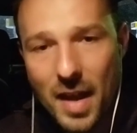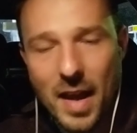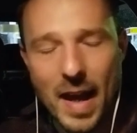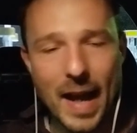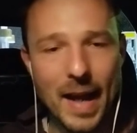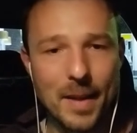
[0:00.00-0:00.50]

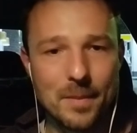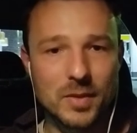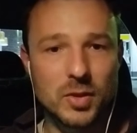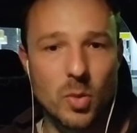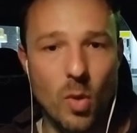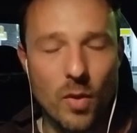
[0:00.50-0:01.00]

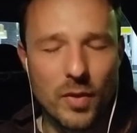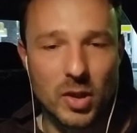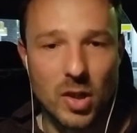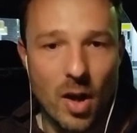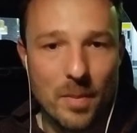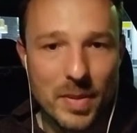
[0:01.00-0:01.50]
to
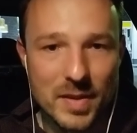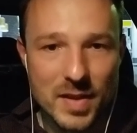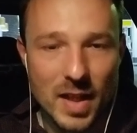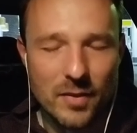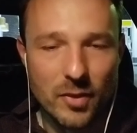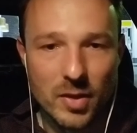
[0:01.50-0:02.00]

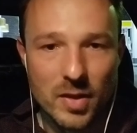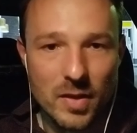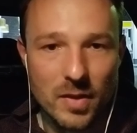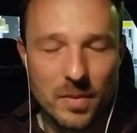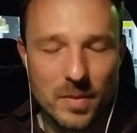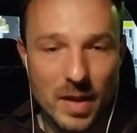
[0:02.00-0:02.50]
overcompensate for
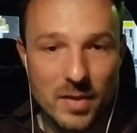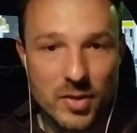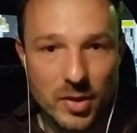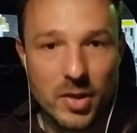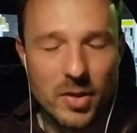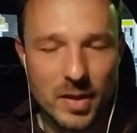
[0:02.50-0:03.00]
the
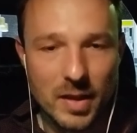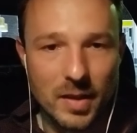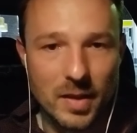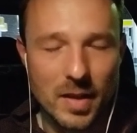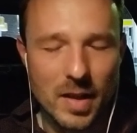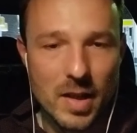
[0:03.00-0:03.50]
insecurity.
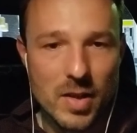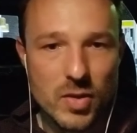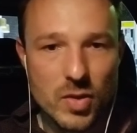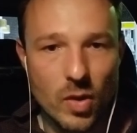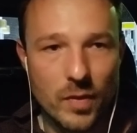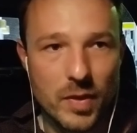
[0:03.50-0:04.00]

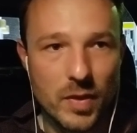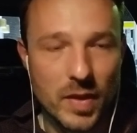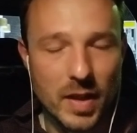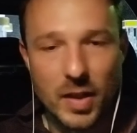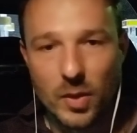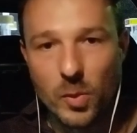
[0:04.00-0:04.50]
So if you
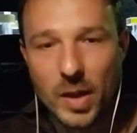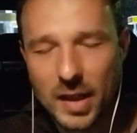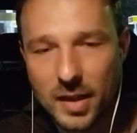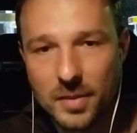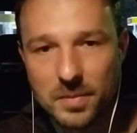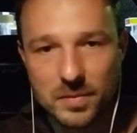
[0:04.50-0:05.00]
think you're
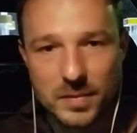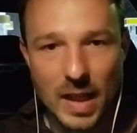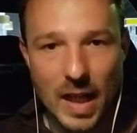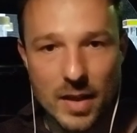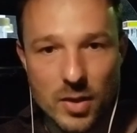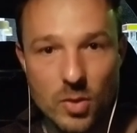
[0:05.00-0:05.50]
weak,
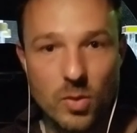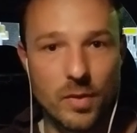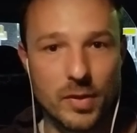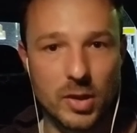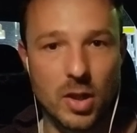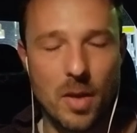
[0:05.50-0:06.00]
then you
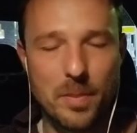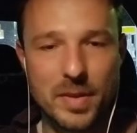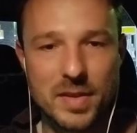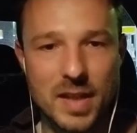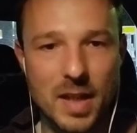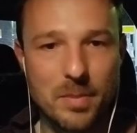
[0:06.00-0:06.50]

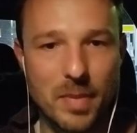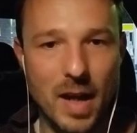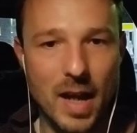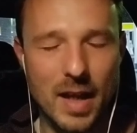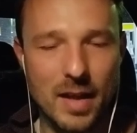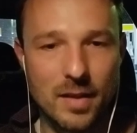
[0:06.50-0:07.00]
overcompensate
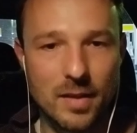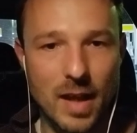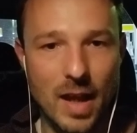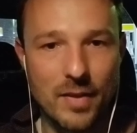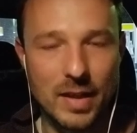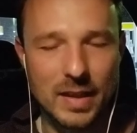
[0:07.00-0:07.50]
by
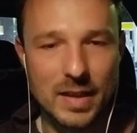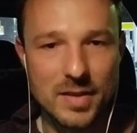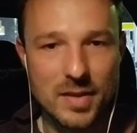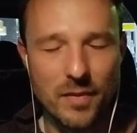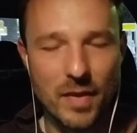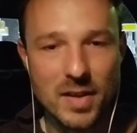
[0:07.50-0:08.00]
having these
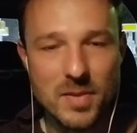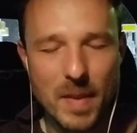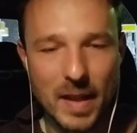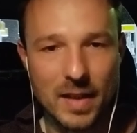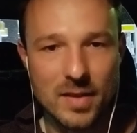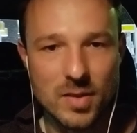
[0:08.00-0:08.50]
defense
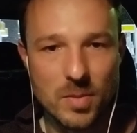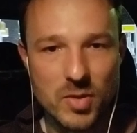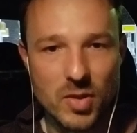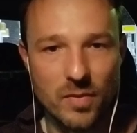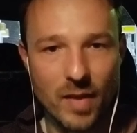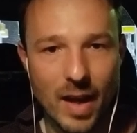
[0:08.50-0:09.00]
mechanisms,
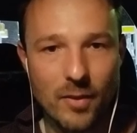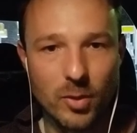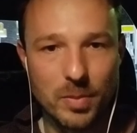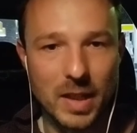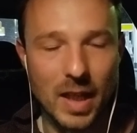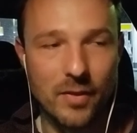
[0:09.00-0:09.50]
survival
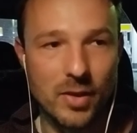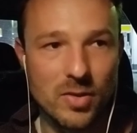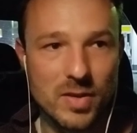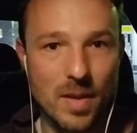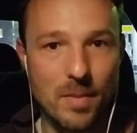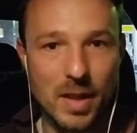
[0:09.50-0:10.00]

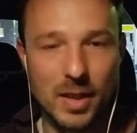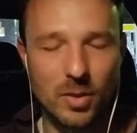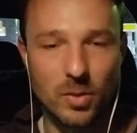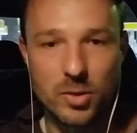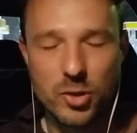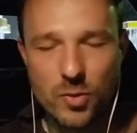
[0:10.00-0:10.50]
behaviors that make you
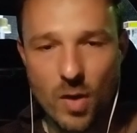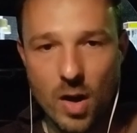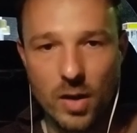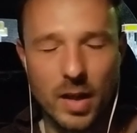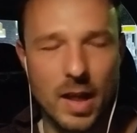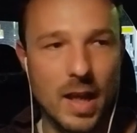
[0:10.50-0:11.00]
look
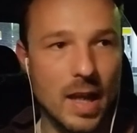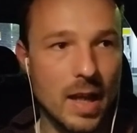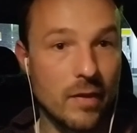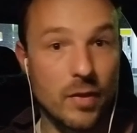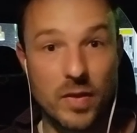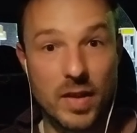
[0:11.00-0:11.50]
strong.
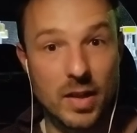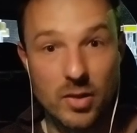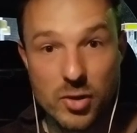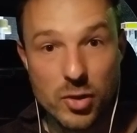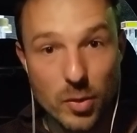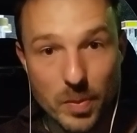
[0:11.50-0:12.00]
If you think you're
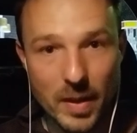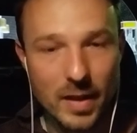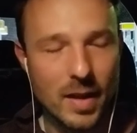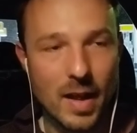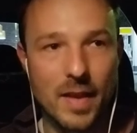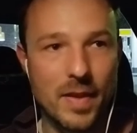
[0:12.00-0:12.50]
stupid,
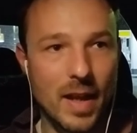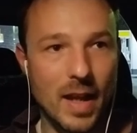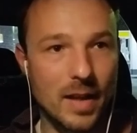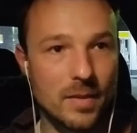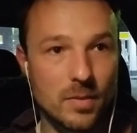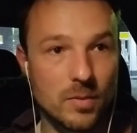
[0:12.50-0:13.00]

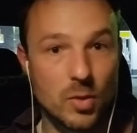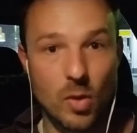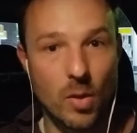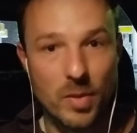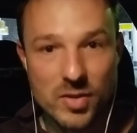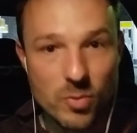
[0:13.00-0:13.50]
then you
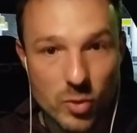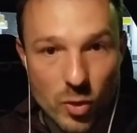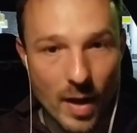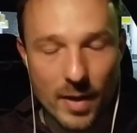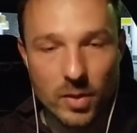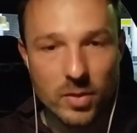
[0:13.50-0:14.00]
always
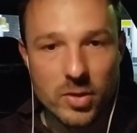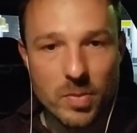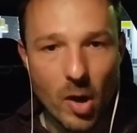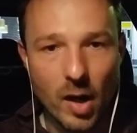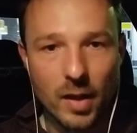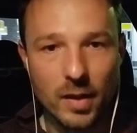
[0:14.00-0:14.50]
try to look
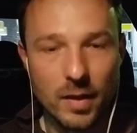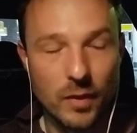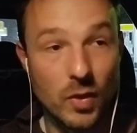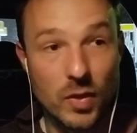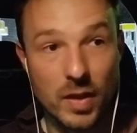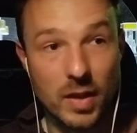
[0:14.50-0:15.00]
smart. If
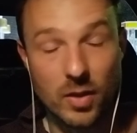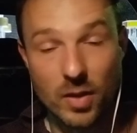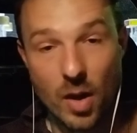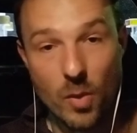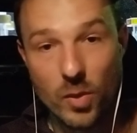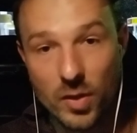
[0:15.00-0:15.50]
you think you're
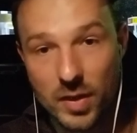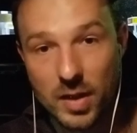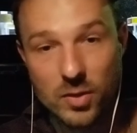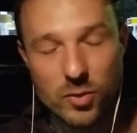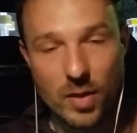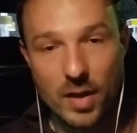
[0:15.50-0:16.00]
not worthy,
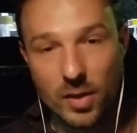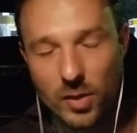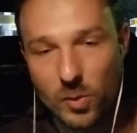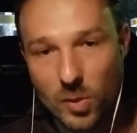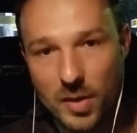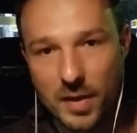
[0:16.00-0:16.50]
you try to
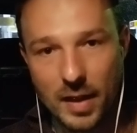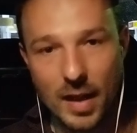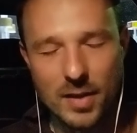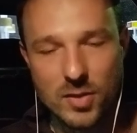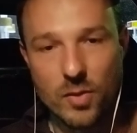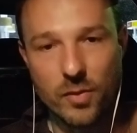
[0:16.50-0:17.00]
look worthy,
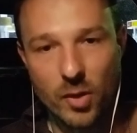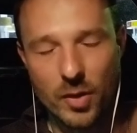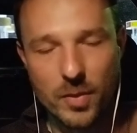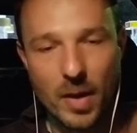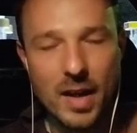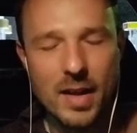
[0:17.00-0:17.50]
and so forth,
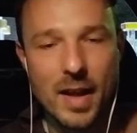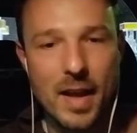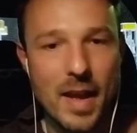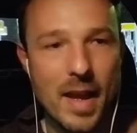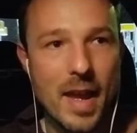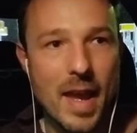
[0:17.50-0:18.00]
right?
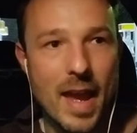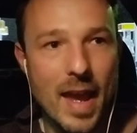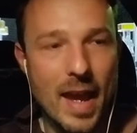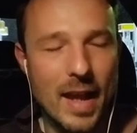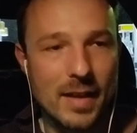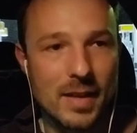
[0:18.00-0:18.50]

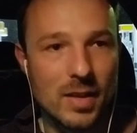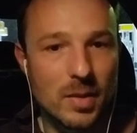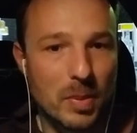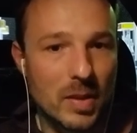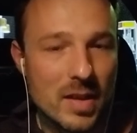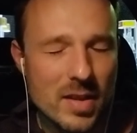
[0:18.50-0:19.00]
And the
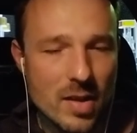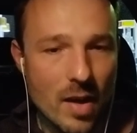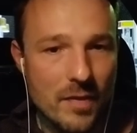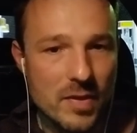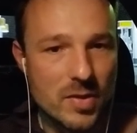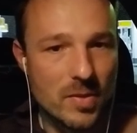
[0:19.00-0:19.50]
police
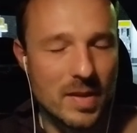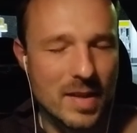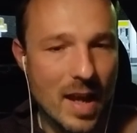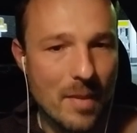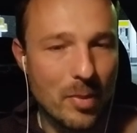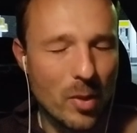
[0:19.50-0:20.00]
officer
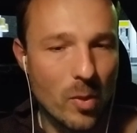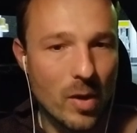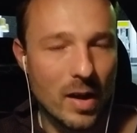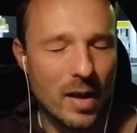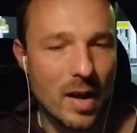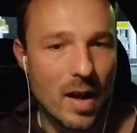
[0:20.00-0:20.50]
example
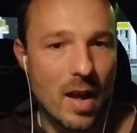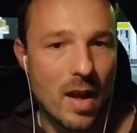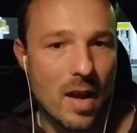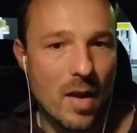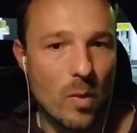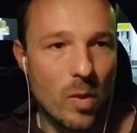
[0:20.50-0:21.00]
where,
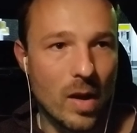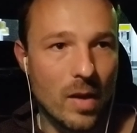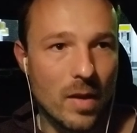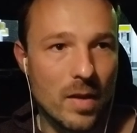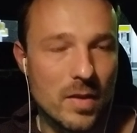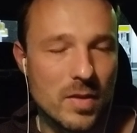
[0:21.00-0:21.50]

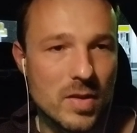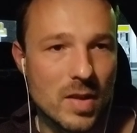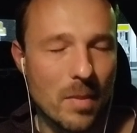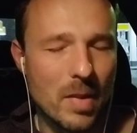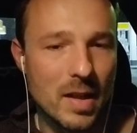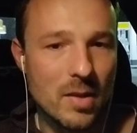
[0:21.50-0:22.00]
well,
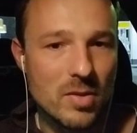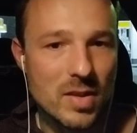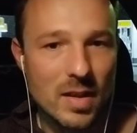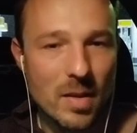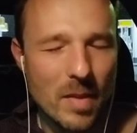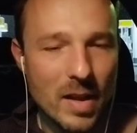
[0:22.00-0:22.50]
somebody who's
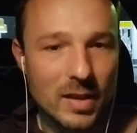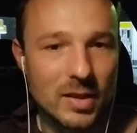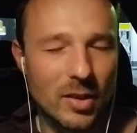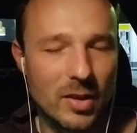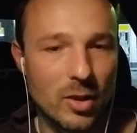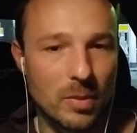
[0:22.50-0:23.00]
in the
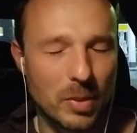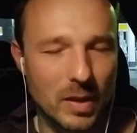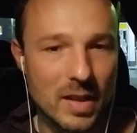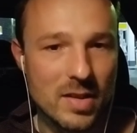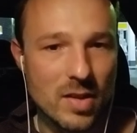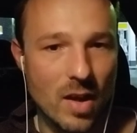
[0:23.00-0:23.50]
military or
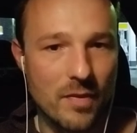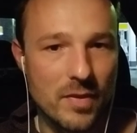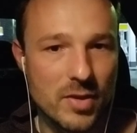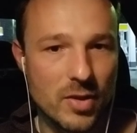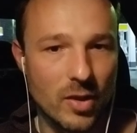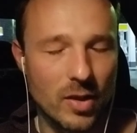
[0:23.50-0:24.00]
police
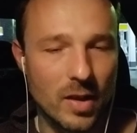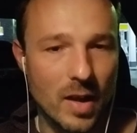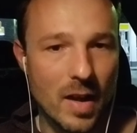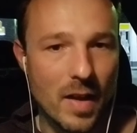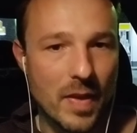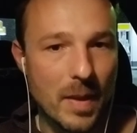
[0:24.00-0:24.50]
officer, they